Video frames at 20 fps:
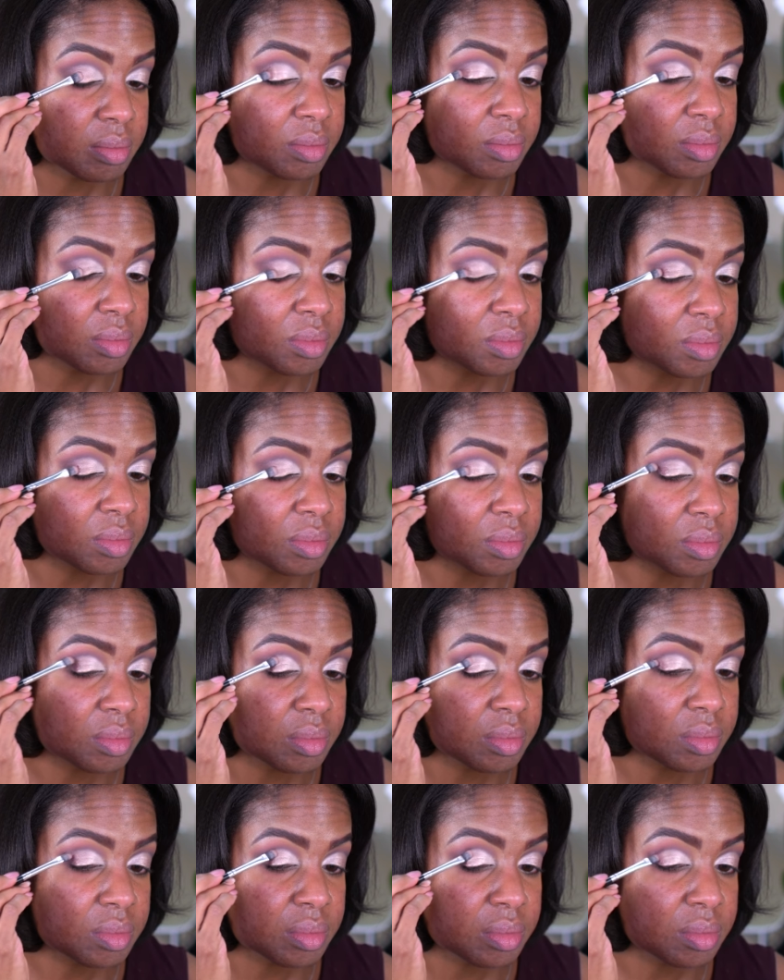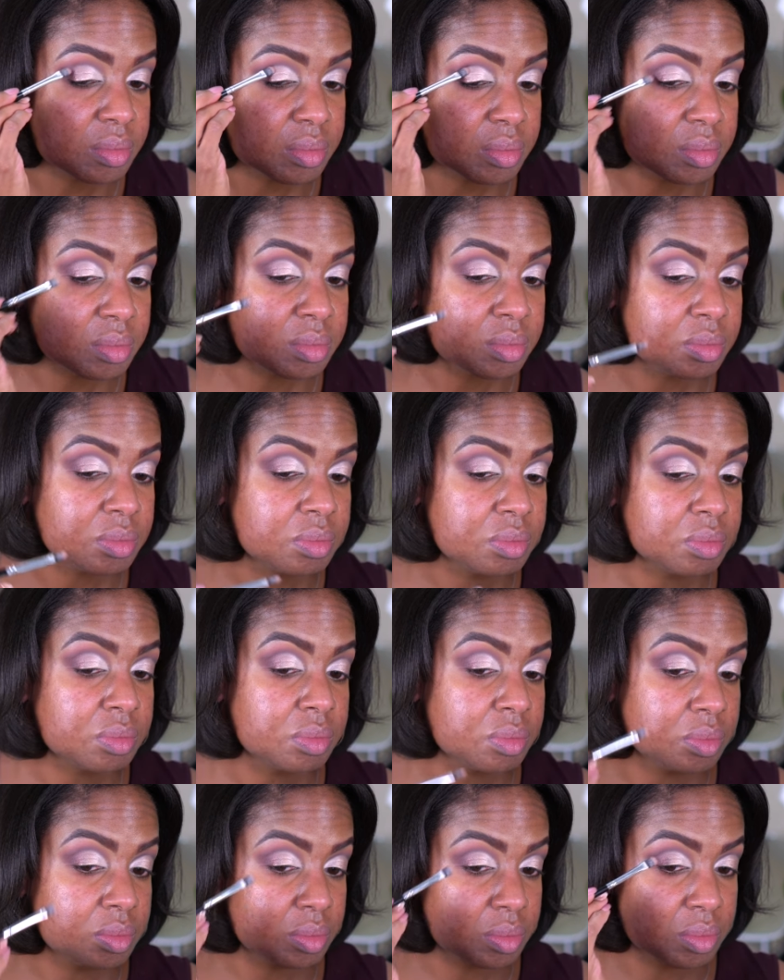
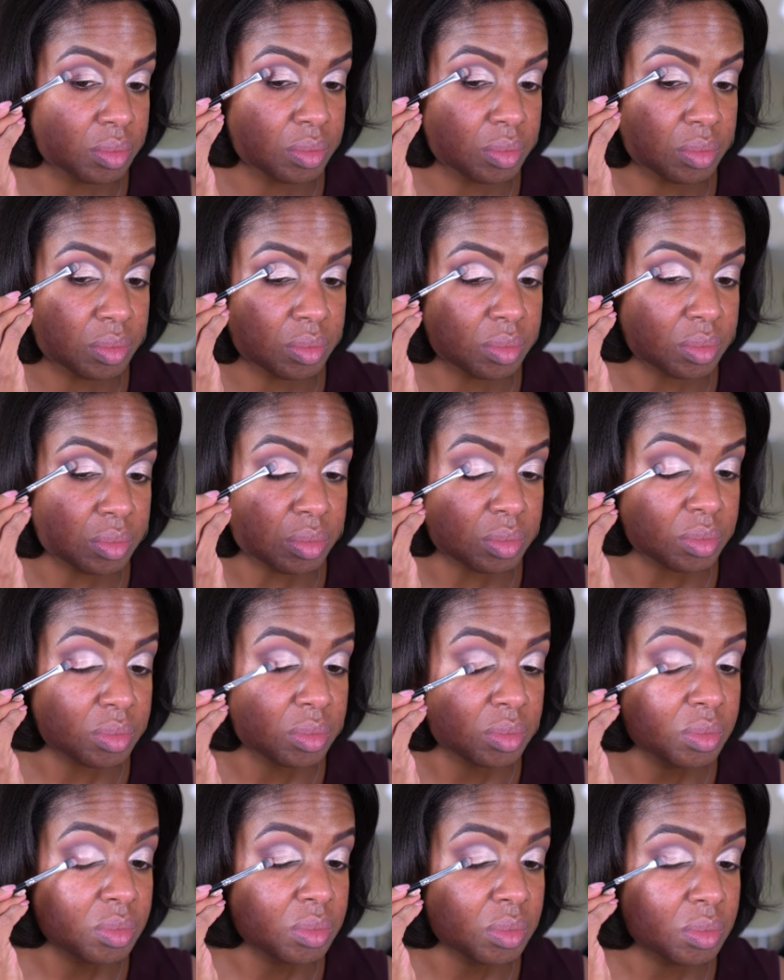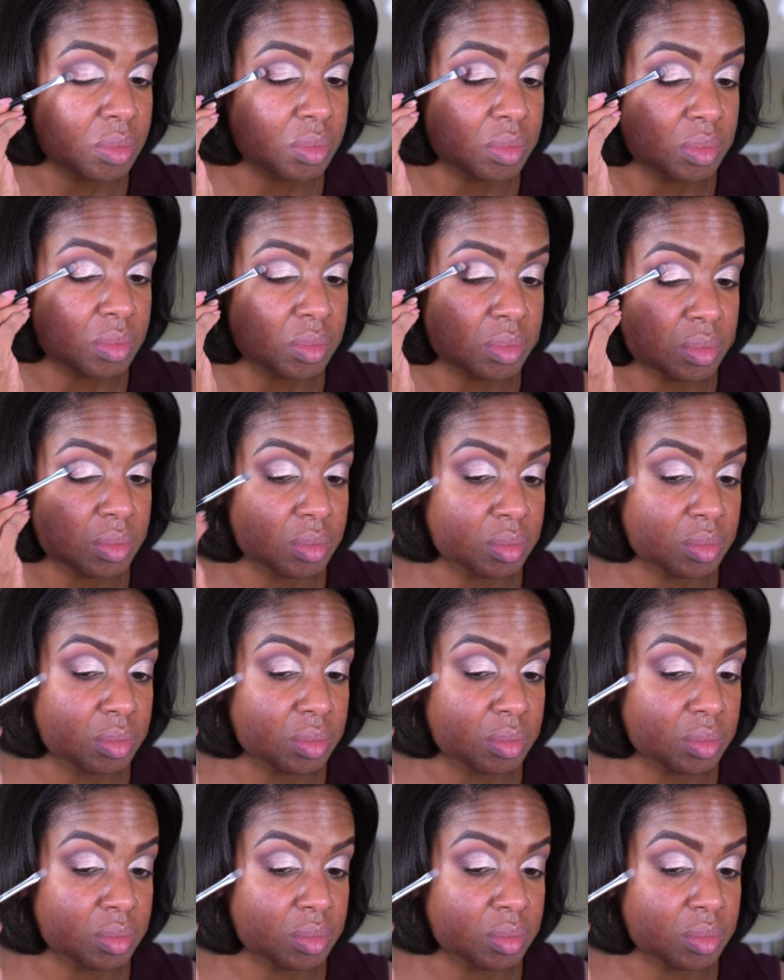Nothing is said.